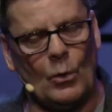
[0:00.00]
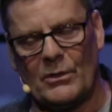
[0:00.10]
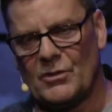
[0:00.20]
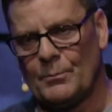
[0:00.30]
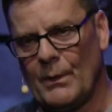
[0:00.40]

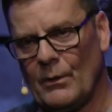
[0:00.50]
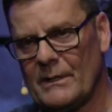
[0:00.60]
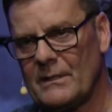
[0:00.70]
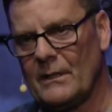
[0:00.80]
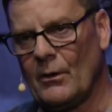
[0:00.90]
Holy
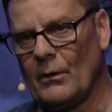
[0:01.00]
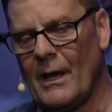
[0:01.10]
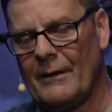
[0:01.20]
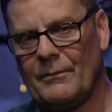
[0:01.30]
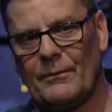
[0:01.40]
Spirit in our
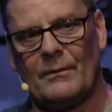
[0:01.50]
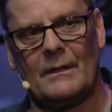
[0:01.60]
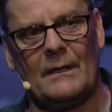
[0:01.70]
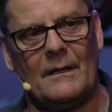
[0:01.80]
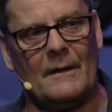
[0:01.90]
life.
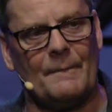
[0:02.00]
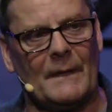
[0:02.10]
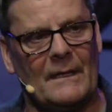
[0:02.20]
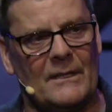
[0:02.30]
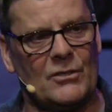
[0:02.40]

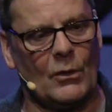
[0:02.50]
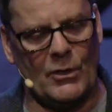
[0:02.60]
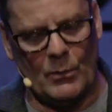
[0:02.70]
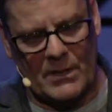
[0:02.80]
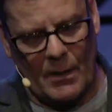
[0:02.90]
So
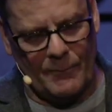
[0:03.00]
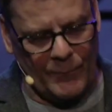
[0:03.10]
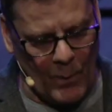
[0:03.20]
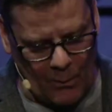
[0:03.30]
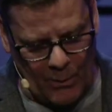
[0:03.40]
you would come
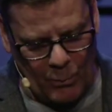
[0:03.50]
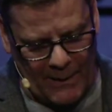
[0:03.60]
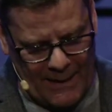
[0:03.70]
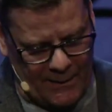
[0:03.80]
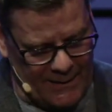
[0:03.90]
forward. We're
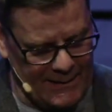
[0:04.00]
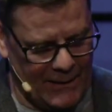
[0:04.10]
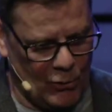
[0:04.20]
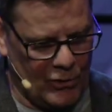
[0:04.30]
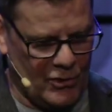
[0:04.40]
not going to
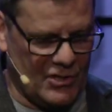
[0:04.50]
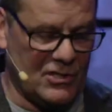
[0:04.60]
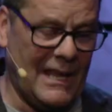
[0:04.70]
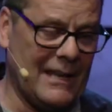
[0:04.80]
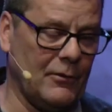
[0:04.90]
kneel. You just
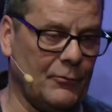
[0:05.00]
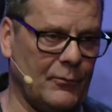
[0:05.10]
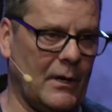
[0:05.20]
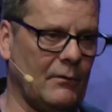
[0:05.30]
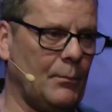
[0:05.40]
stand in
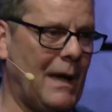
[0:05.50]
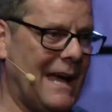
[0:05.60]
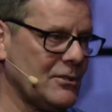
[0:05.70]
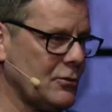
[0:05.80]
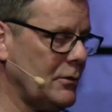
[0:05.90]
front of a
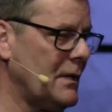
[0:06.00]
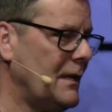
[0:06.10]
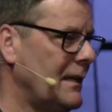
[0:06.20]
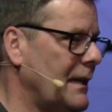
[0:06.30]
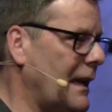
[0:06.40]
pastor,
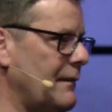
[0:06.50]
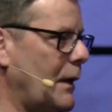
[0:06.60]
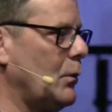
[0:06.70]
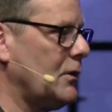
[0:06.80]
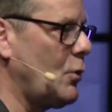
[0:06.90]
and they
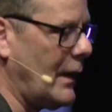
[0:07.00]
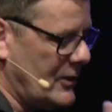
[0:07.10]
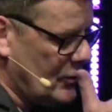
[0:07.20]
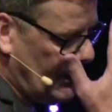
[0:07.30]
will anoint you